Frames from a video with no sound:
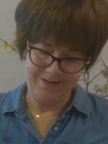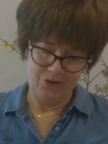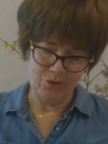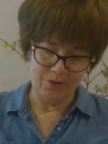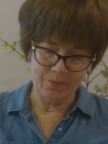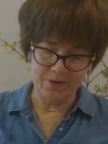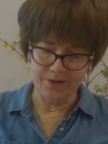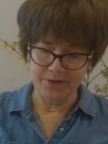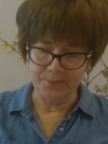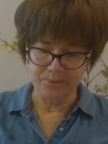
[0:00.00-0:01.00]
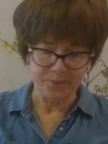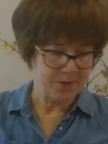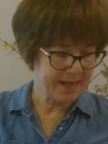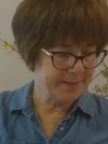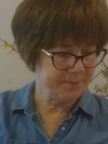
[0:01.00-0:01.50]
marker.
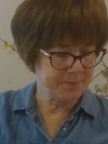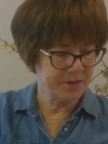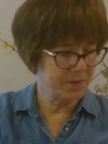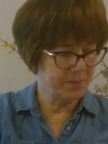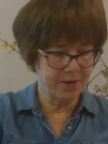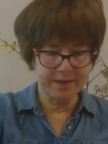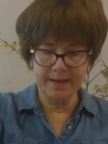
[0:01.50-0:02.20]
Okay, so we mark